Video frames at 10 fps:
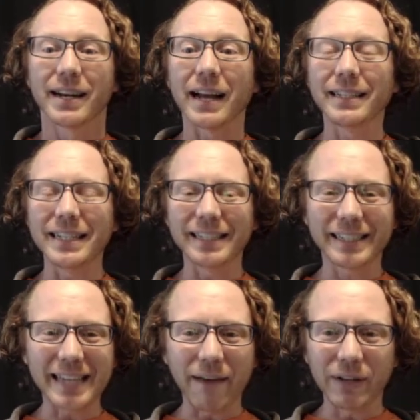
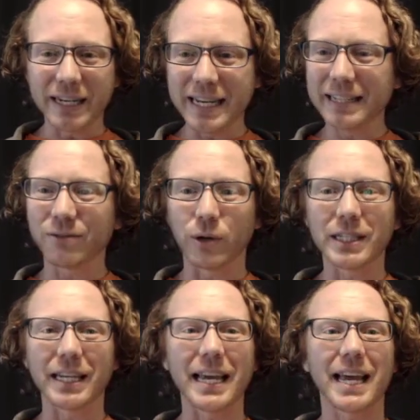1970s,
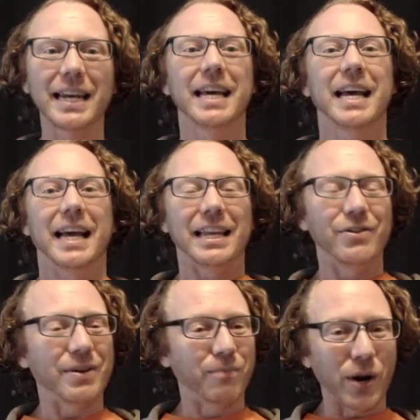once again,
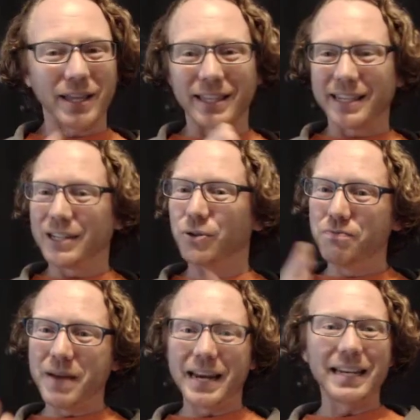you can break this into
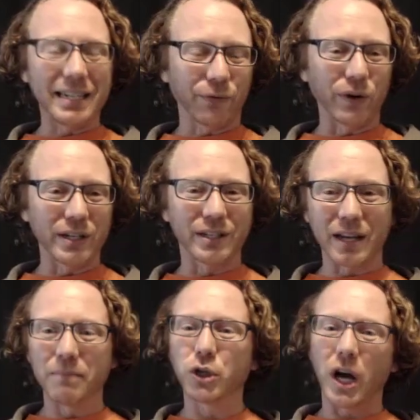many different
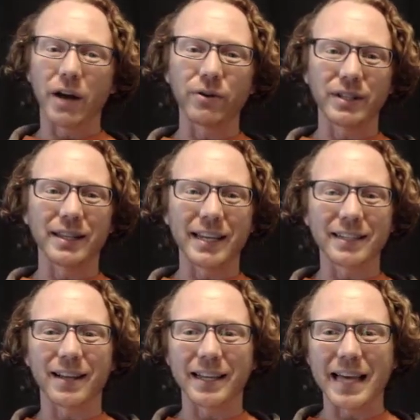subgenres and
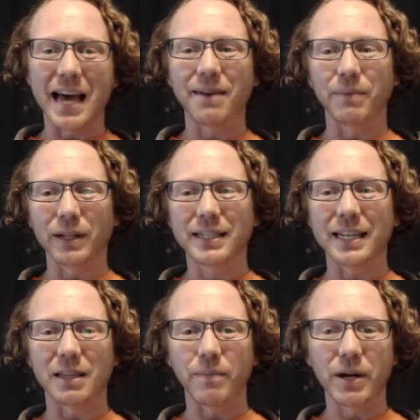things like that, but
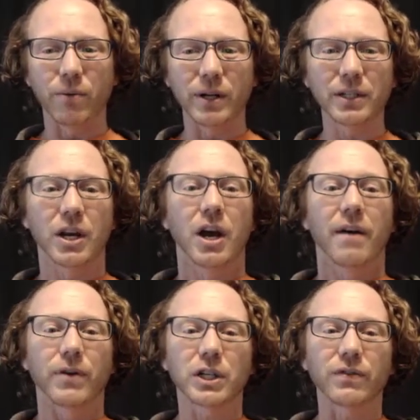let's hit the big ones.
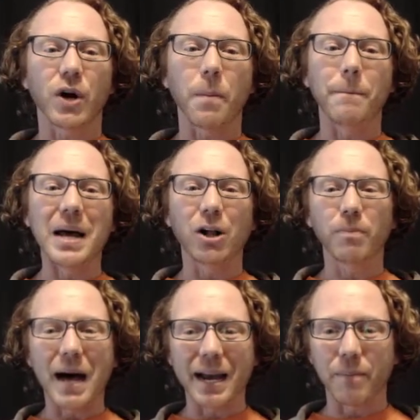First of all,
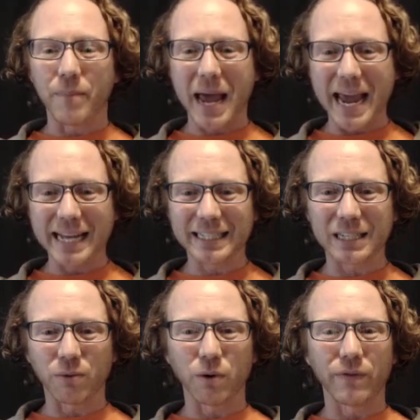bell-bottom
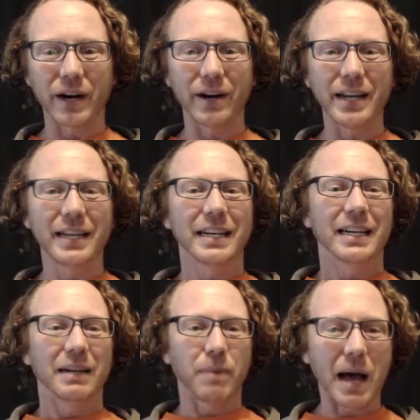pants were very
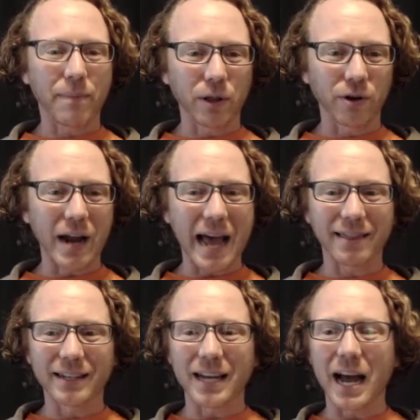popular
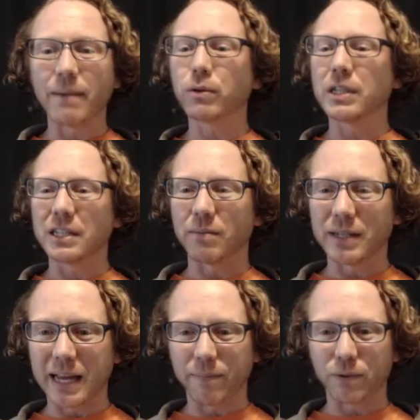at the time. We'll see some
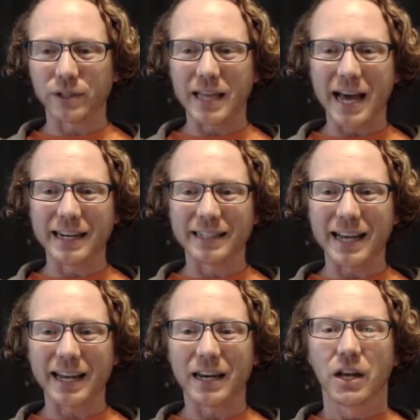examples of that in a
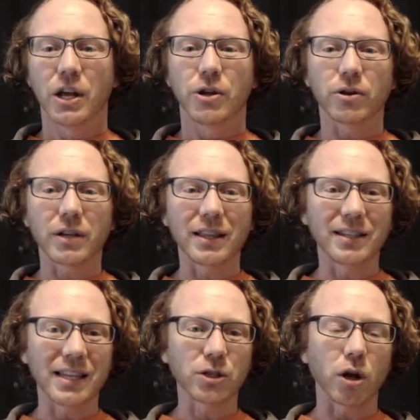second. You also had
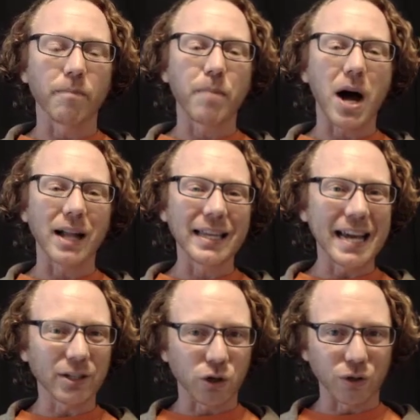these things called
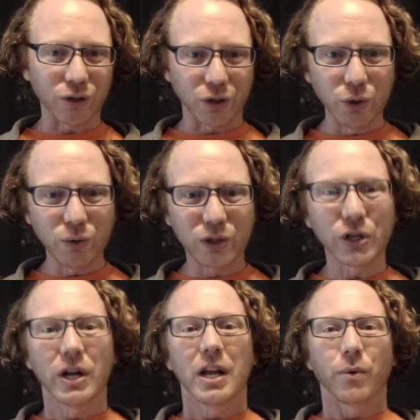polyester
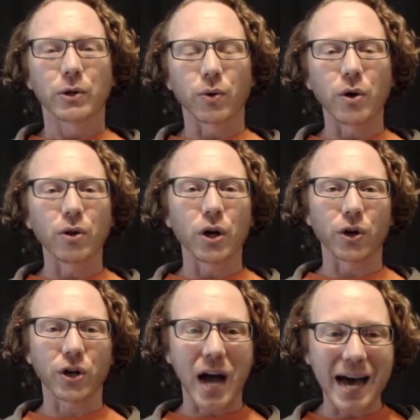suits, which were no
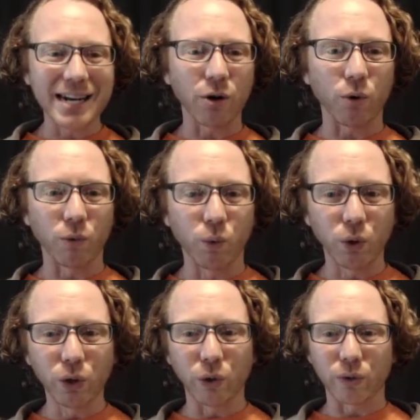longer cotton or
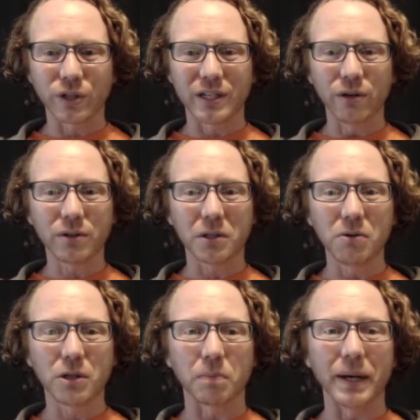wool or silk
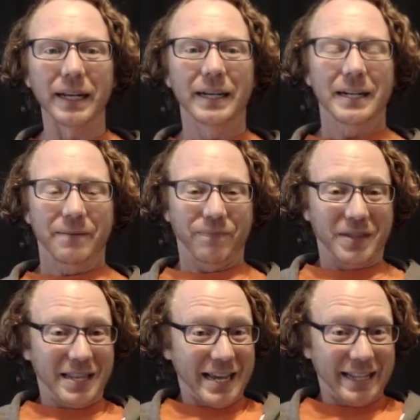suits, but
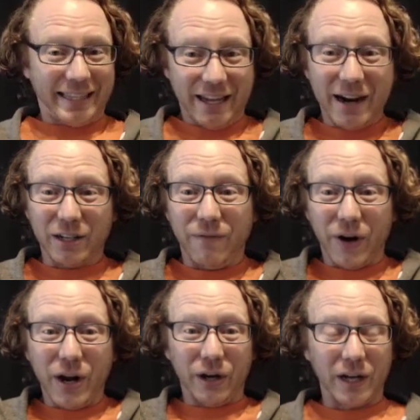they're actually
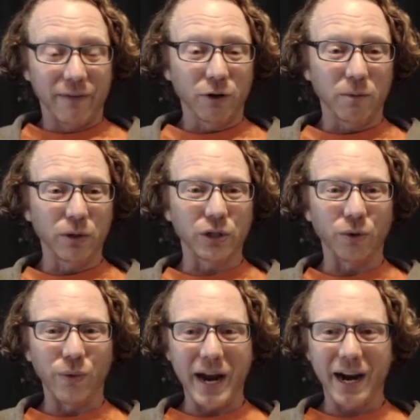very uncomfortable
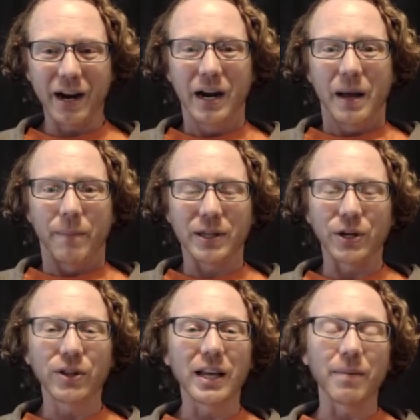to wear. But
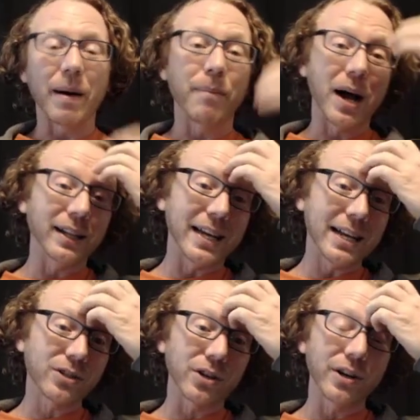the good thing about
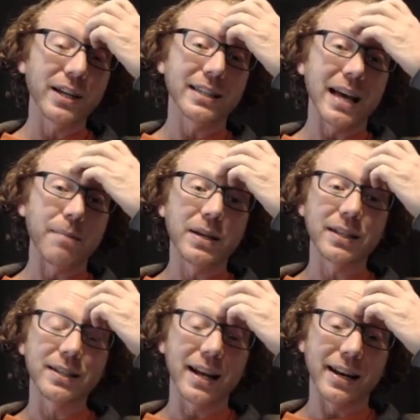polyester is that
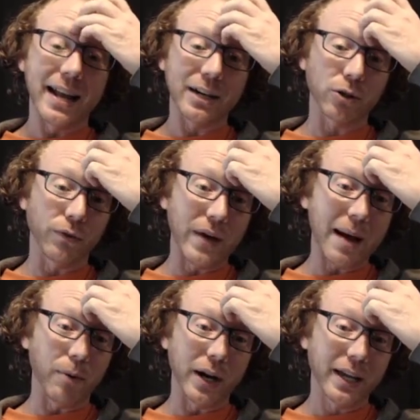because it's not a natural
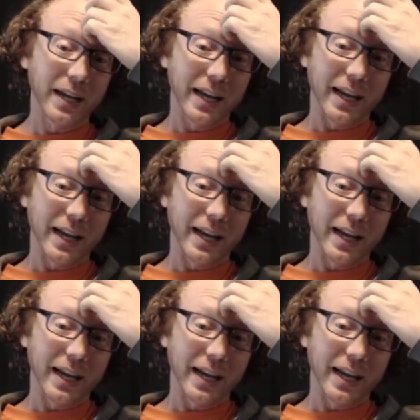fabric,